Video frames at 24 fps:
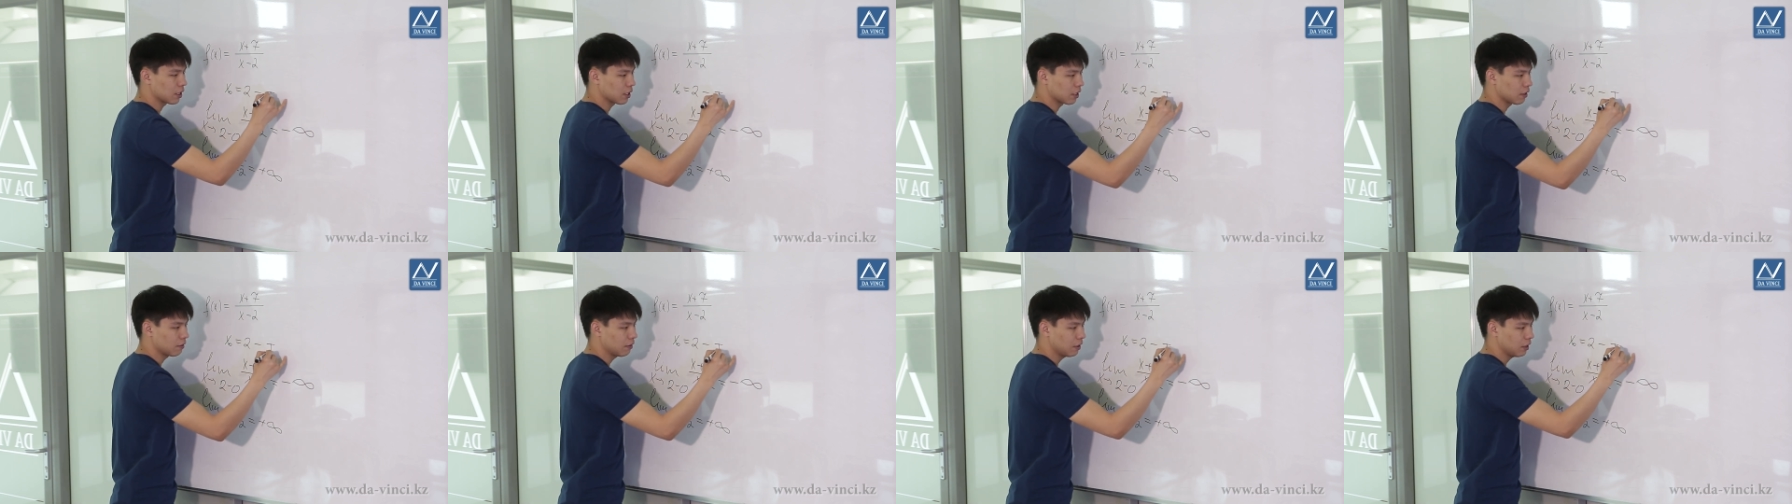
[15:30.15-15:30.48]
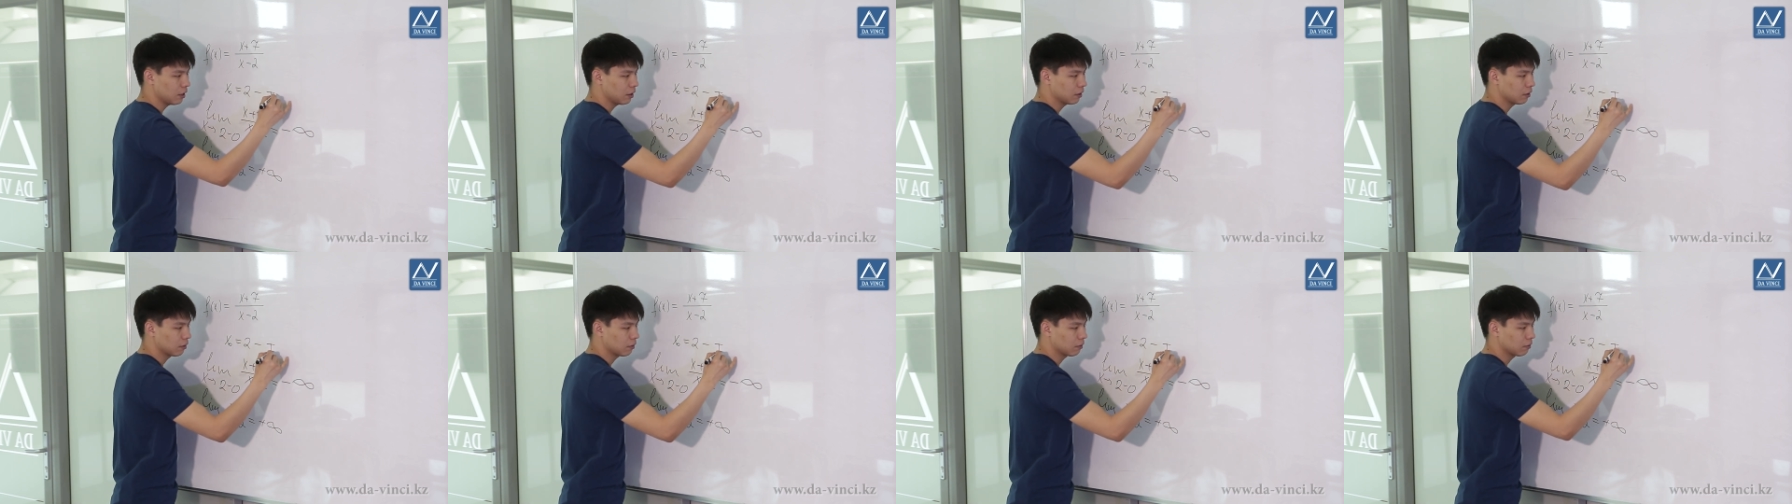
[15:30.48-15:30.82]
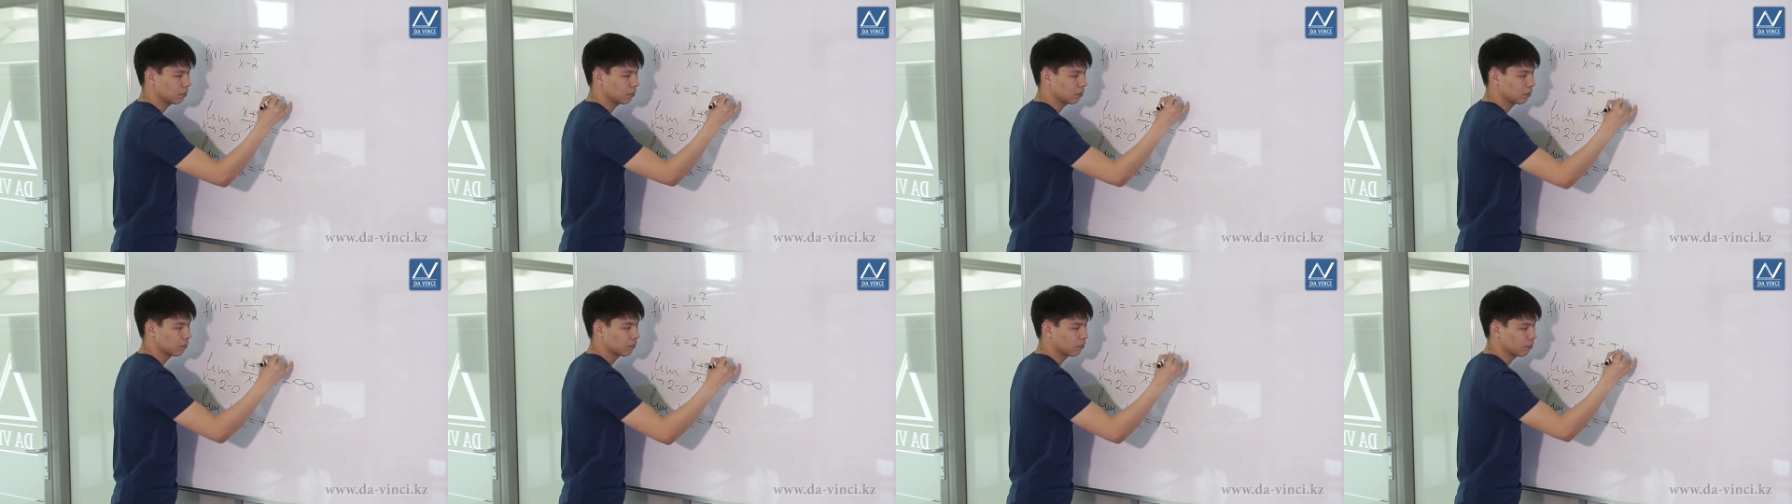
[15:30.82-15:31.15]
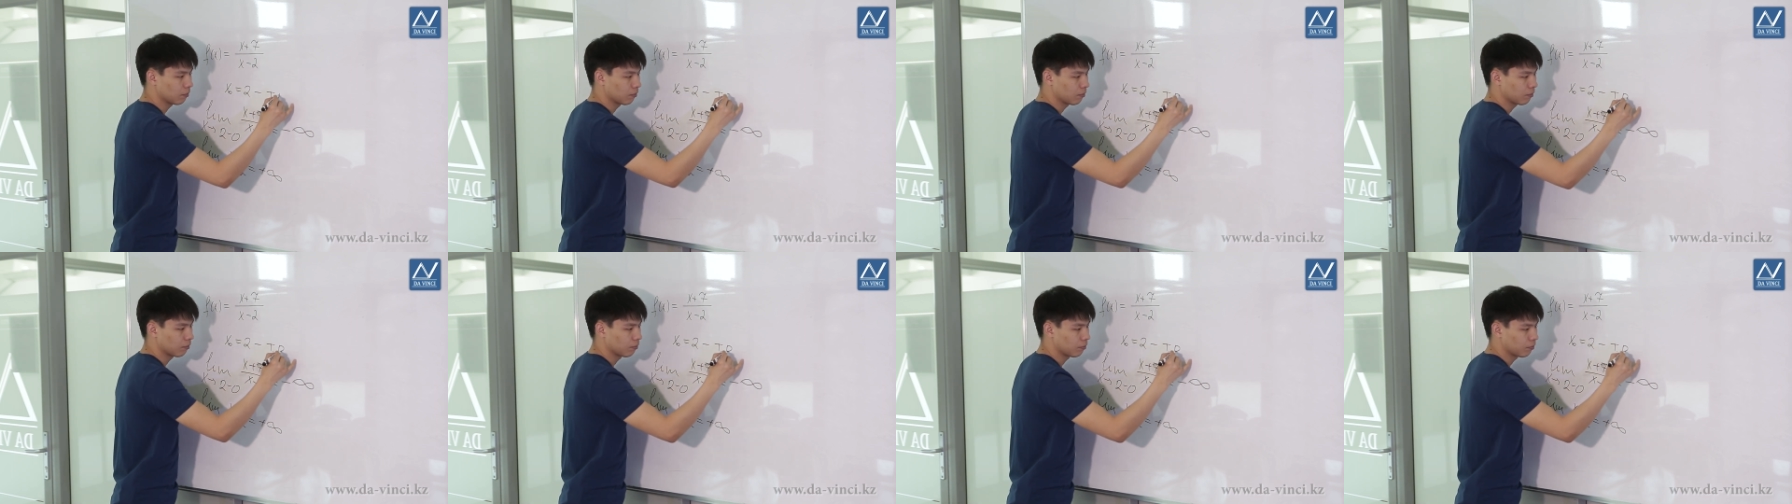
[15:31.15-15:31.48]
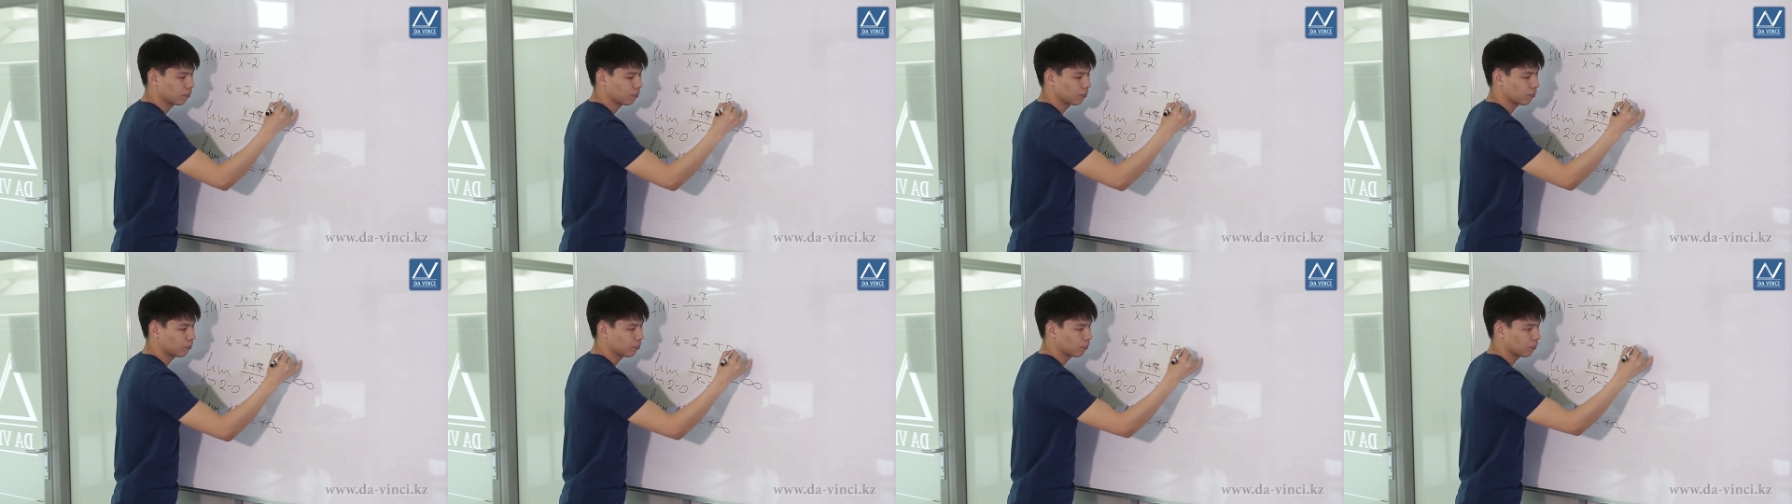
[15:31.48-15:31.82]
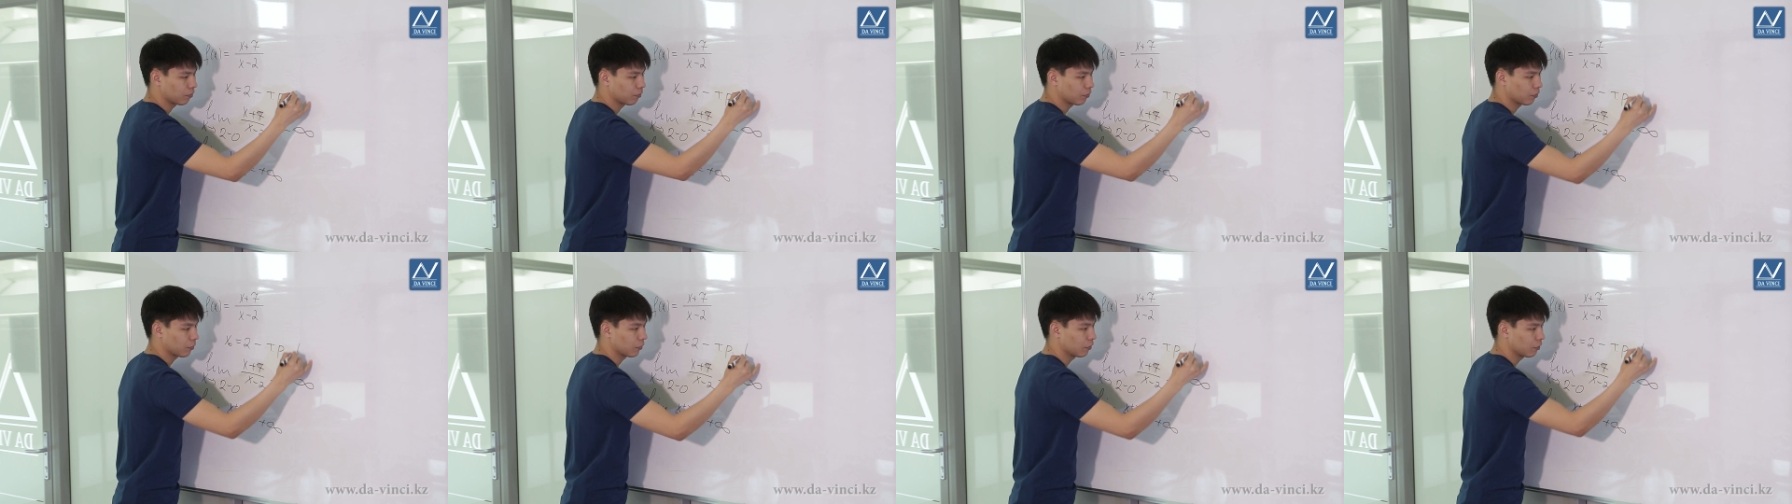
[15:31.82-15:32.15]
discontinuity point
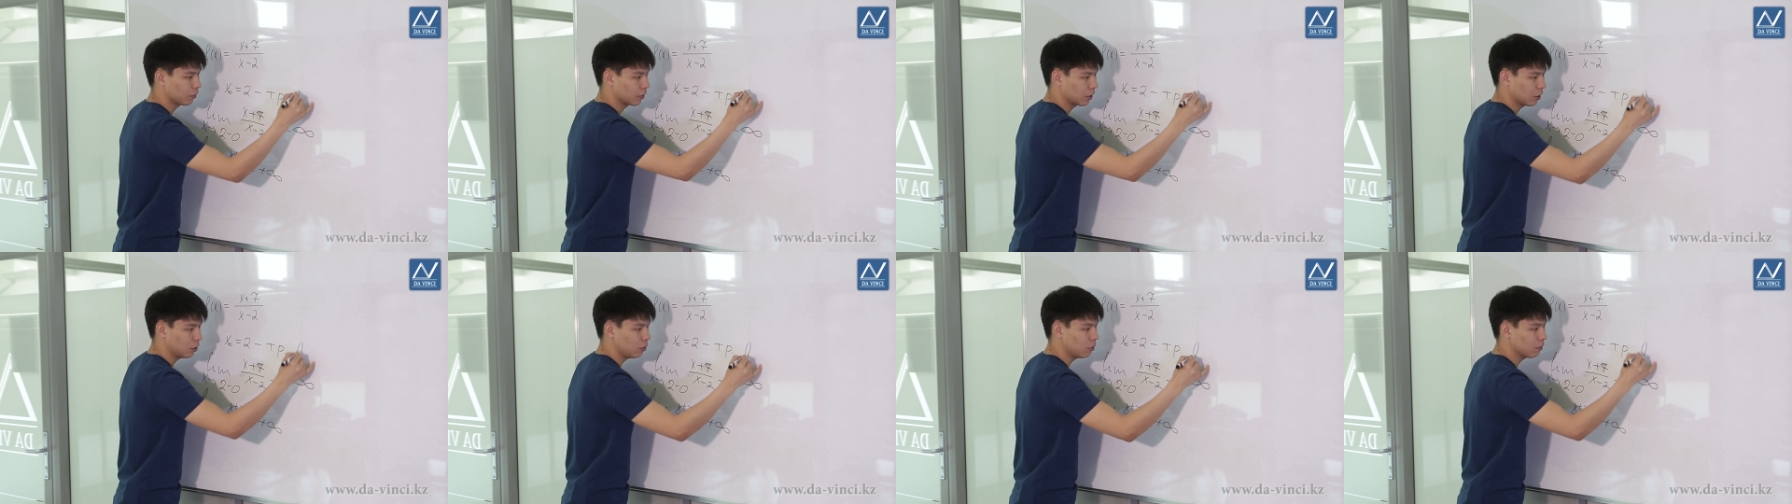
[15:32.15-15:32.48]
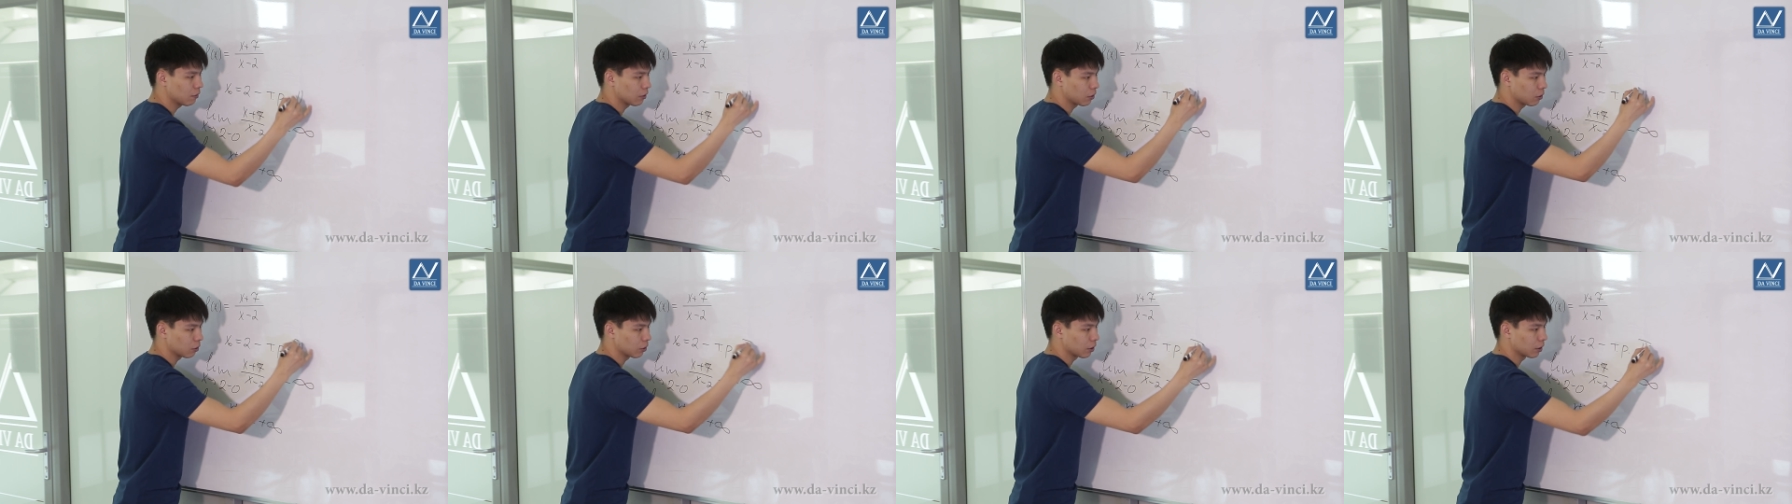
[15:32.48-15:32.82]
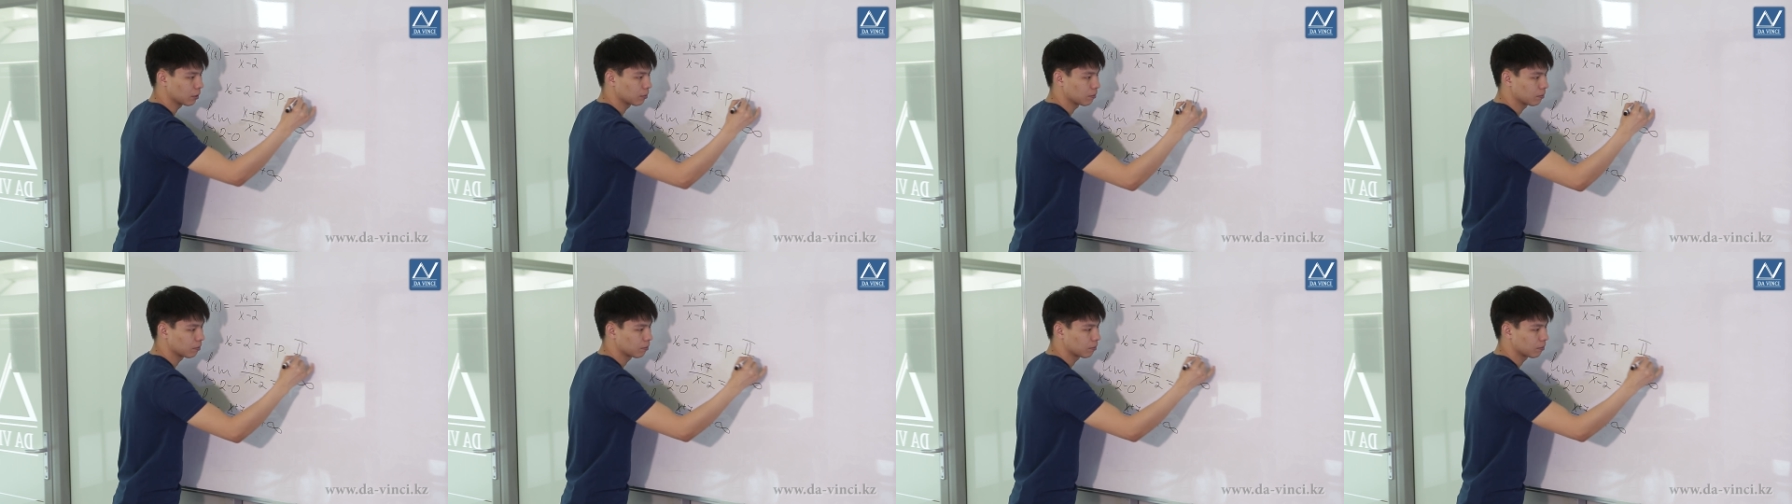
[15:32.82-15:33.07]
of the second kind.